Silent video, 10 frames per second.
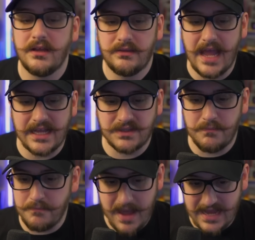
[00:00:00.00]
That's
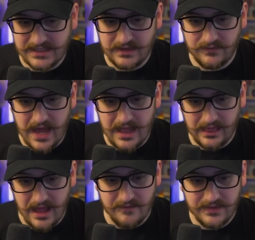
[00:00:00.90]
massive. I
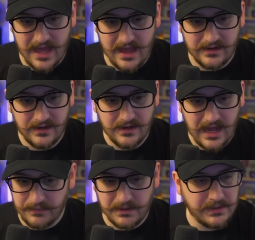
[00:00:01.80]
love that.
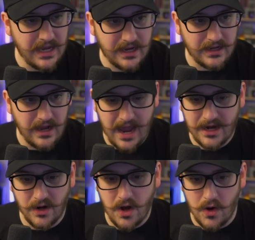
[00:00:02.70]
I'm going to be taking
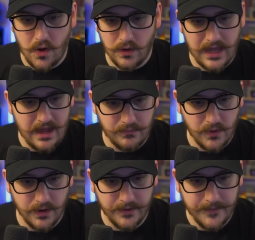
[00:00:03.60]
Hiker a whole lot
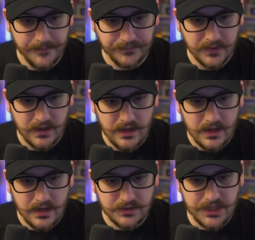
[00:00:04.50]
more.
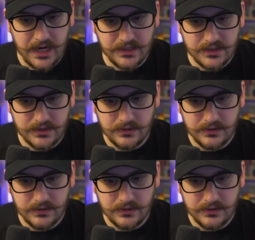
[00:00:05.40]
Changed.